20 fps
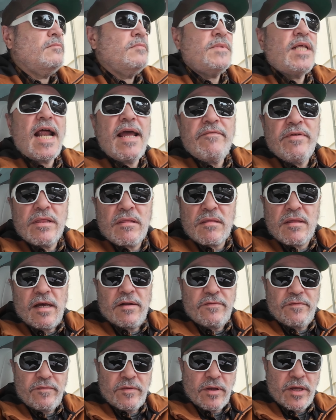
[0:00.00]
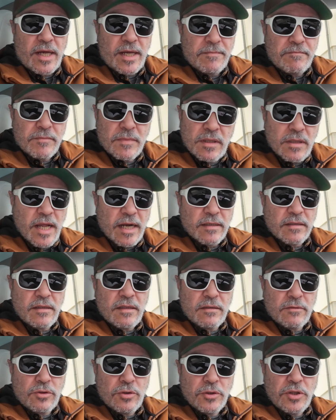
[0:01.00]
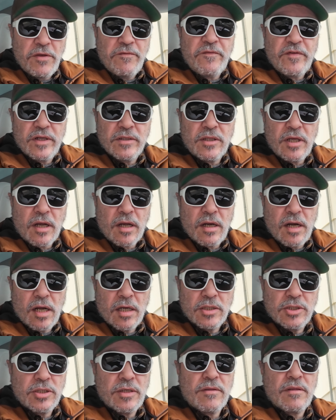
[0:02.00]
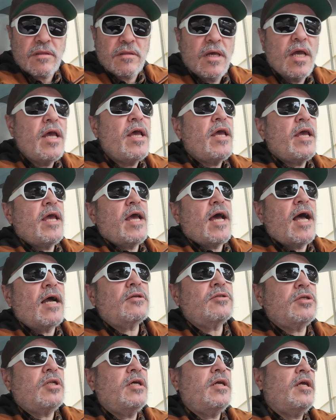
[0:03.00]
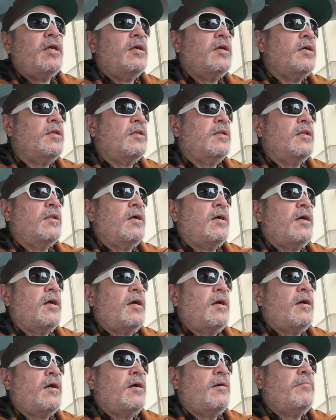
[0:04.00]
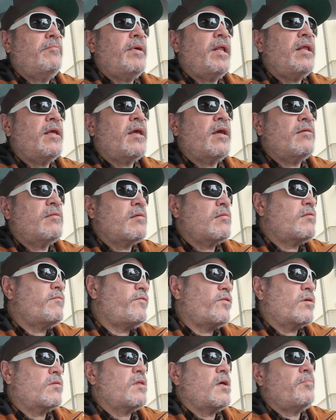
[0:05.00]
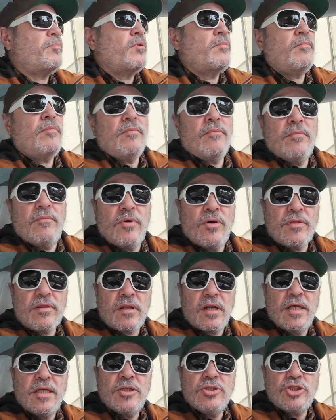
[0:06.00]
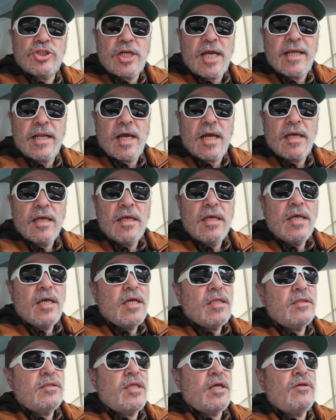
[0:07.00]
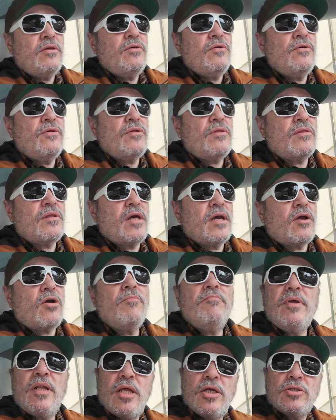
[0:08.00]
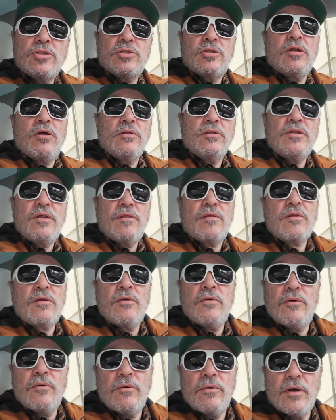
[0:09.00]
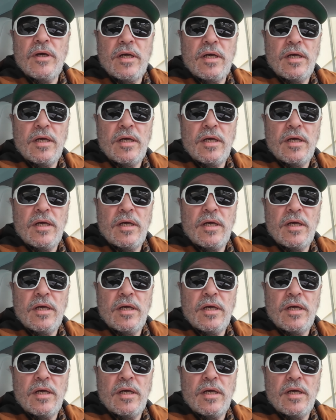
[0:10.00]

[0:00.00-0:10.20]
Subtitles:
drive itself. Okay, there are two different technologies. Actually, in many cases, for example, mostly in China, they use a combination of these two